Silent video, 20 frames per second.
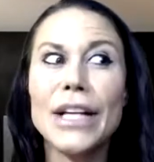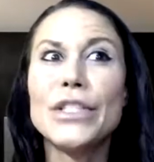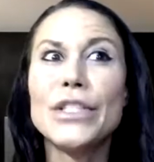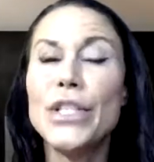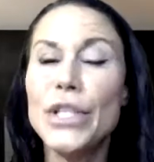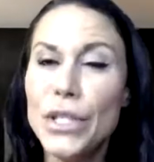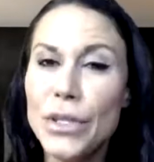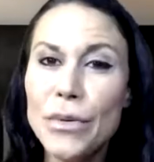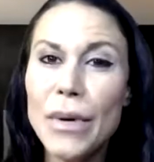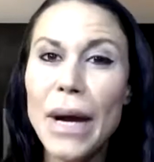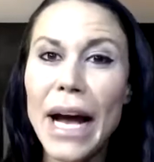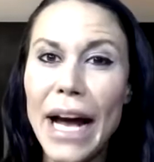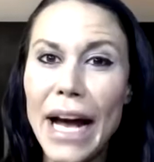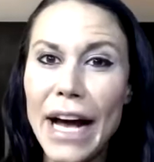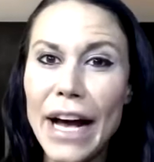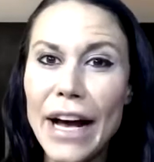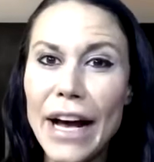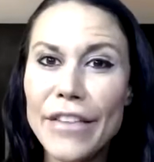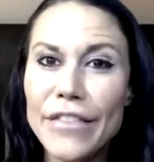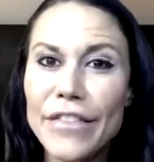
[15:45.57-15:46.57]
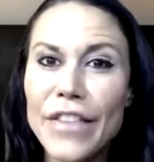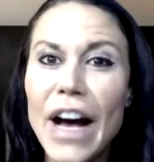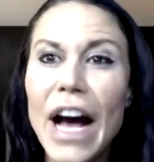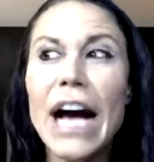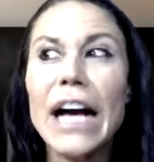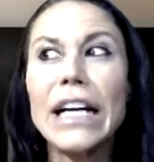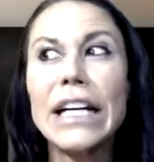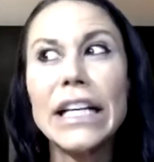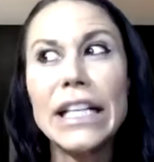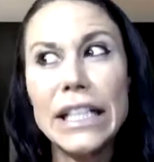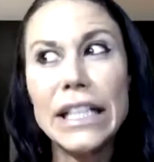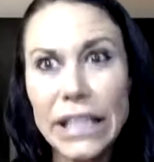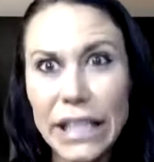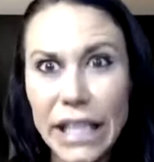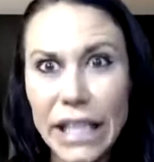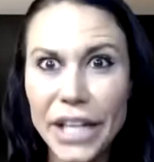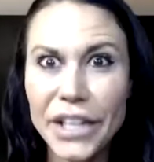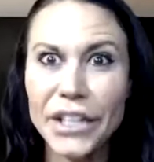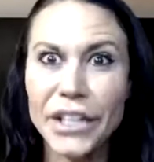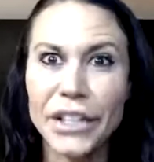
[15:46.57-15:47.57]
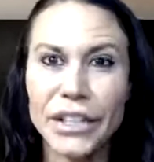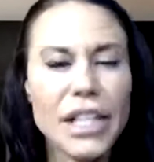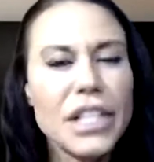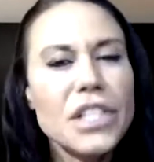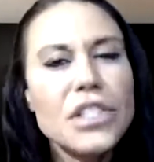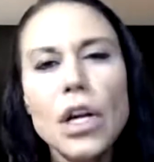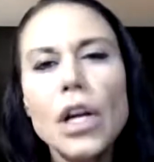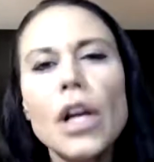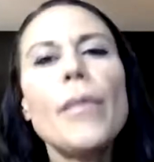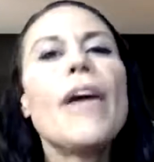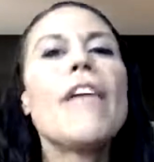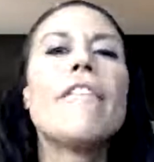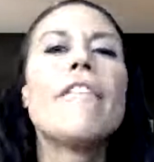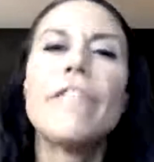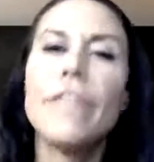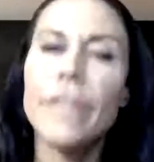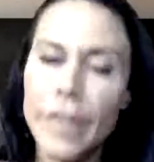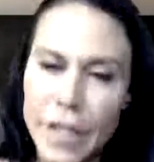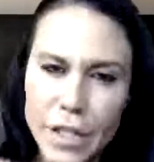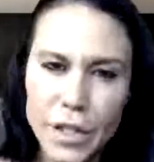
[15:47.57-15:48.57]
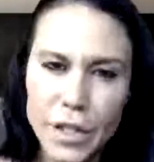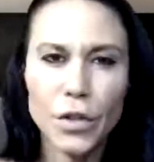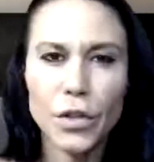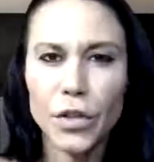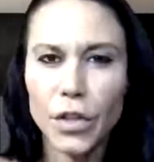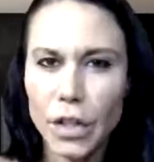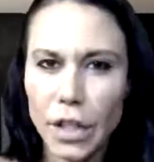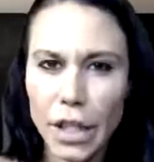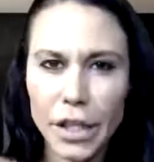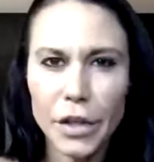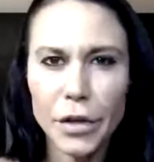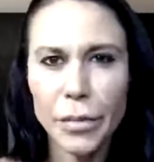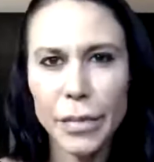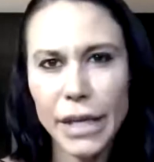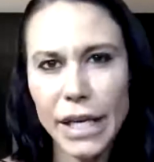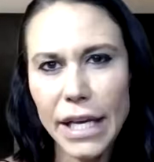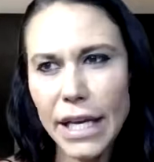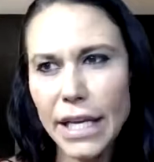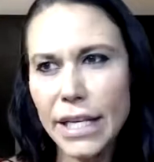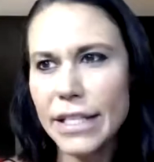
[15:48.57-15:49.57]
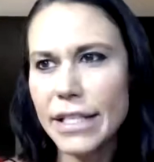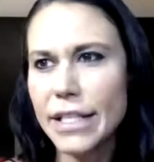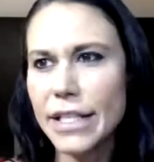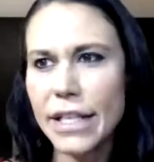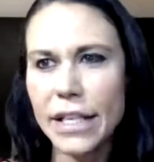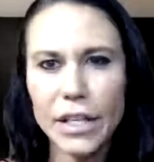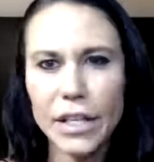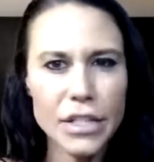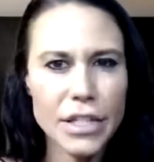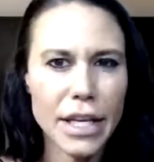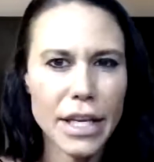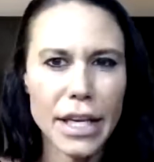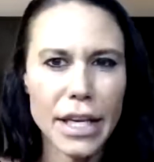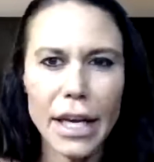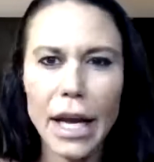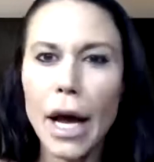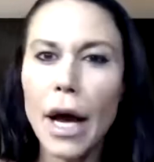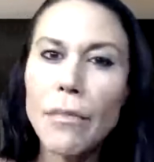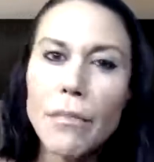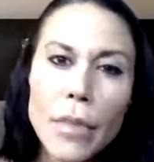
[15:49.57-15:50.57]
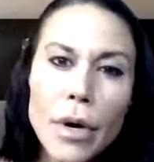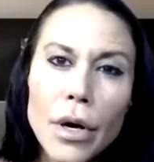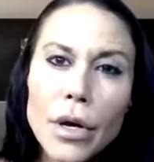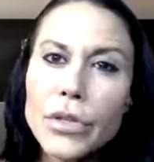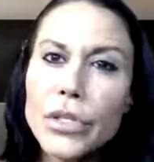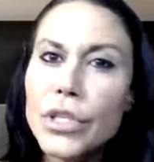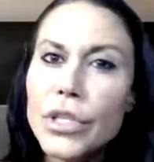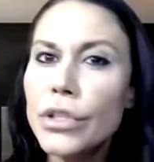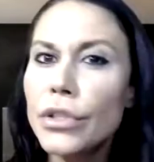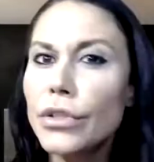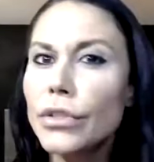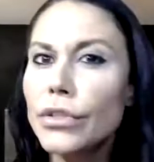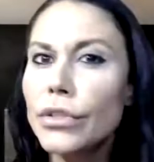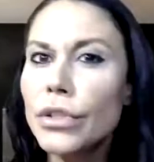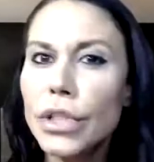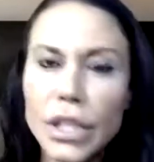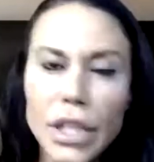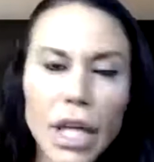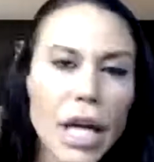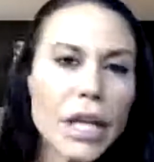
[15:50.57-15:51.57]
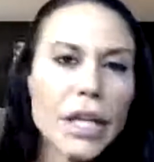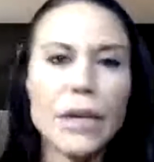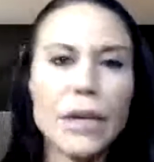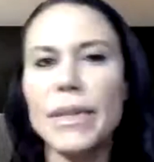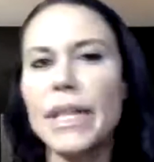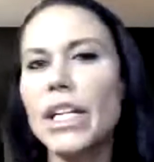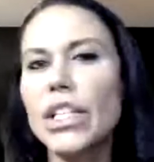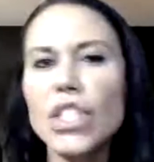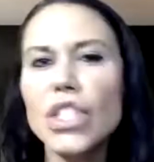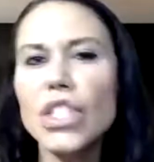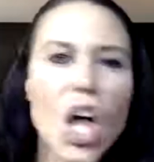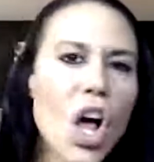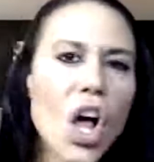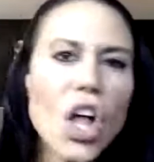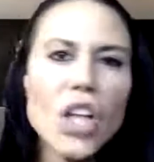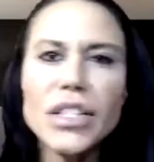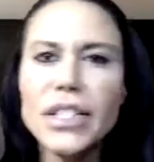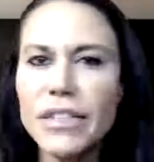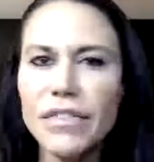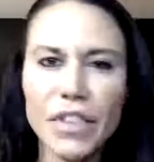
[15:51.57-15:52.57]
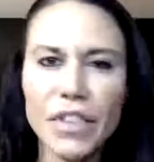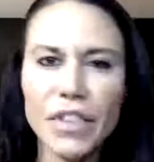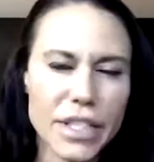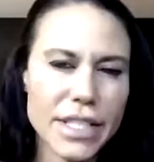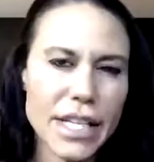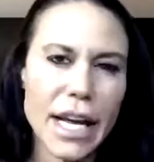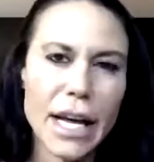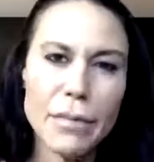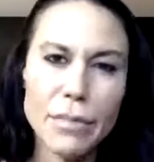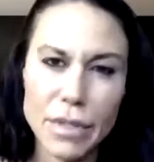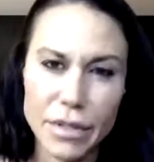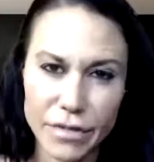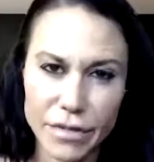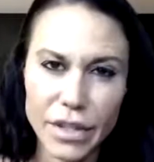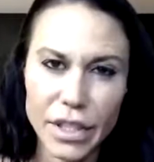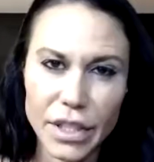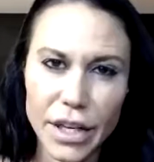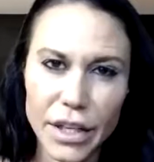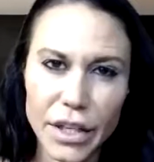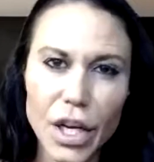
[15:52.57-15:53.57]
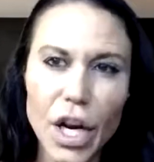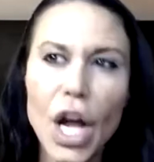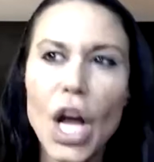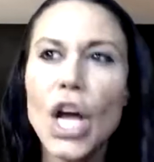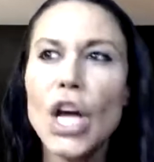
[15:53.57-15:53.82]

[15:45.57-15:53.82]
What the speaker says: Do you have clutter? Let's talk about physical clutter because there's like emotional clutter. I mean, there's all different types of clutter.